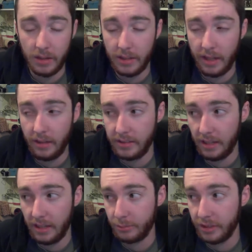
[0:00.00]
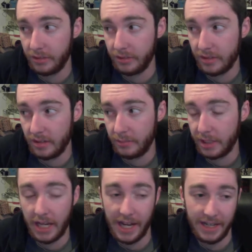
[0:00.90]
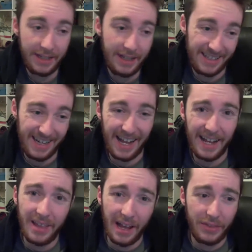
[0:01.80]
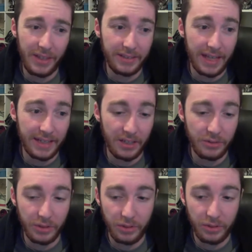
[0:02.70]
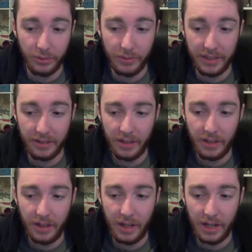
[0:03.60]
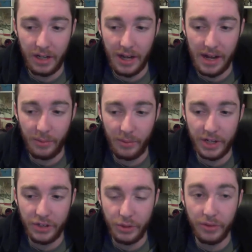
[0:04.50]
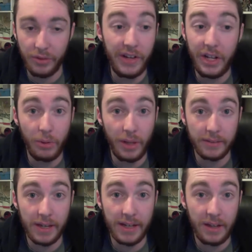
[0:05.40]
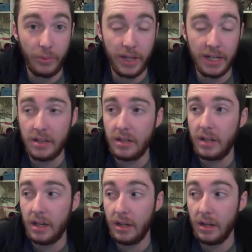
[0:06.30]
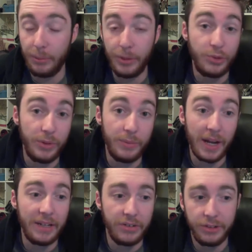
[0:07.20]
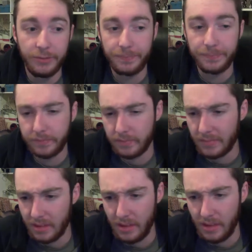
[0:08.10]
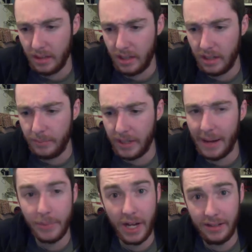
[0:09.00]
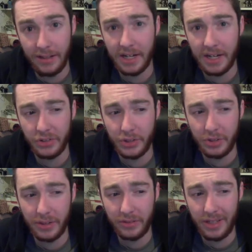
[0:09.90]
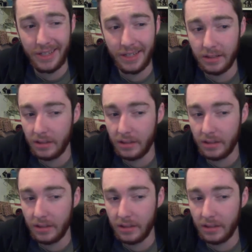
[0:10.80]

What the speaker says: That sounds pretty interesting to me. I think that sounds pretty cool to me. We could do a video like that anyway, in which we might do, but I'm not entirely sure about that yet.